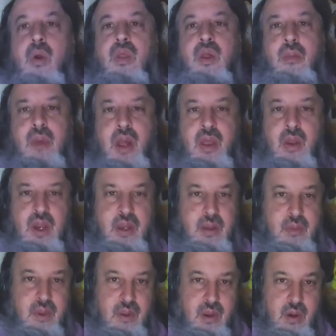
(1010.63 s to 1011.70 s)
with her mother
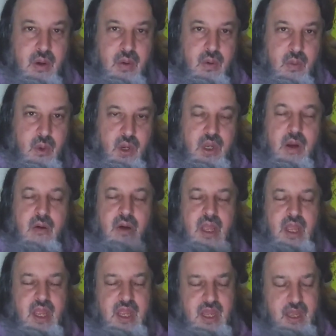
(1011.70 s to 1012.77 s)
and you know work
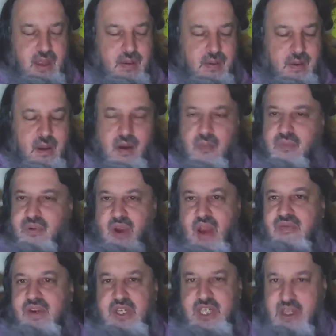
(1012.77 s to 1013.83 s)
out a uh,
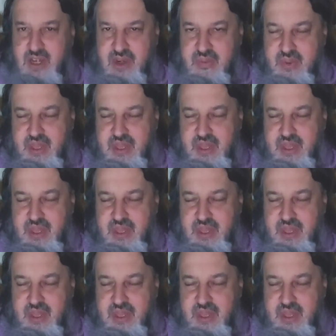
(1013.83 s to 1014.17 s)
profit sharing